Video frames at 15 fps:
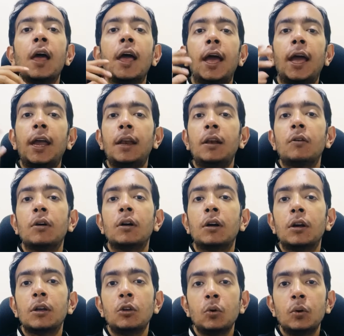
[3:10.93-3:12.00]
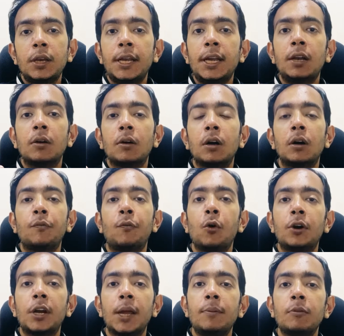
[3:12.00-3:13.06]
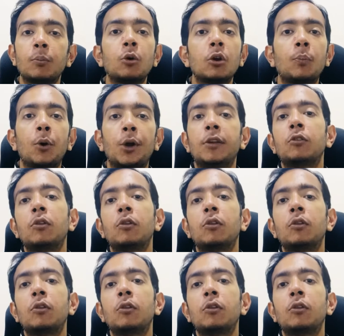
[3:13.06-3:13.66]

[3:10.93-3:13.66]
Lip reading: and you need 4 times more points.